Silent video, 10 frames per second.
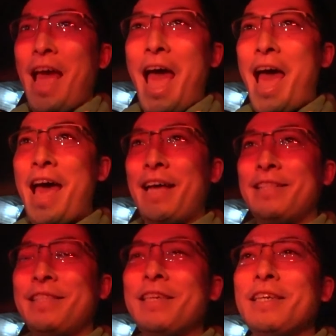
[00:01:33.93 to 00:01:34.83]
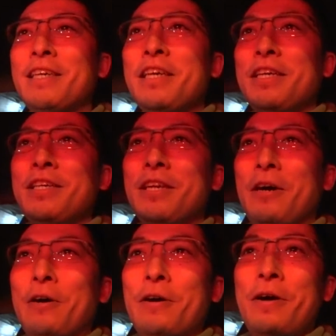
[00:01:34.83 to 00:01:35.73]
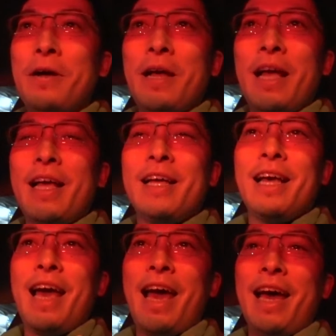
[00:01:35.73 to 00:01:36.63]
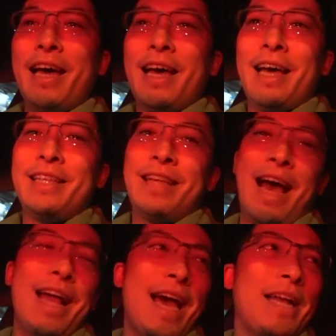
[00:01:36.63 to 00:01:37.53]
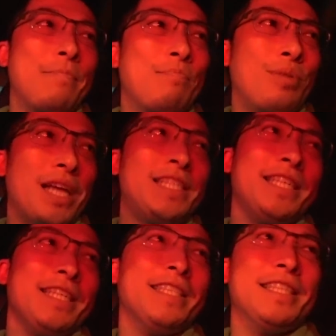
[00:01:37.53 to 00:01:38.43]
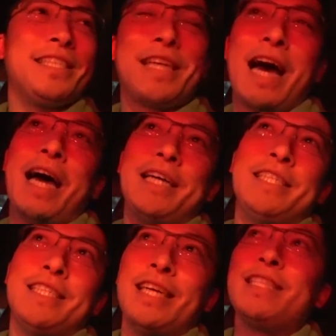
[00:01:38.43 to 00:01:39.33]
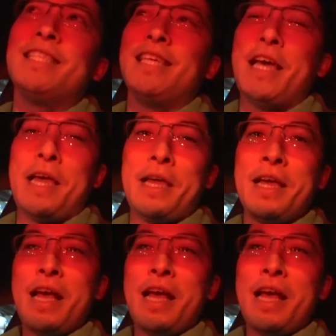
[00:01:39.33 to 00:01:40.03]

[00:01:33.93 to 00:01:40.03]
And and I had a blessing in disguise yesterday.